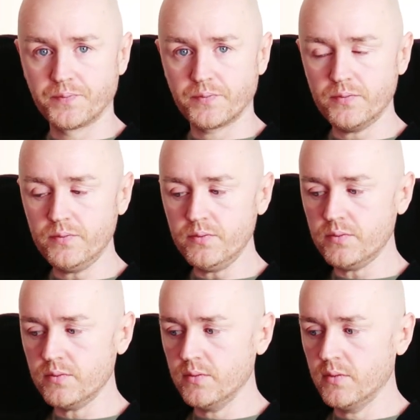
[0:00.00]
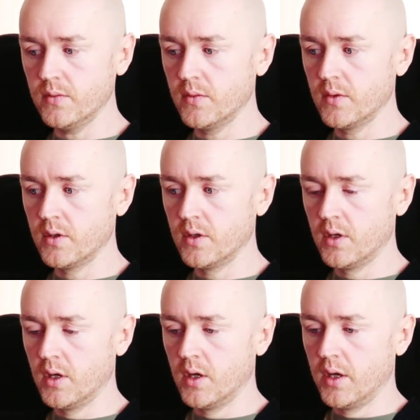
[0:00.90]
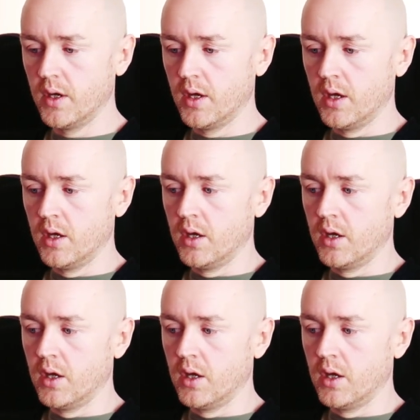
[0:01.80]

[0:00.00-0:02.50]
Nobody speaks.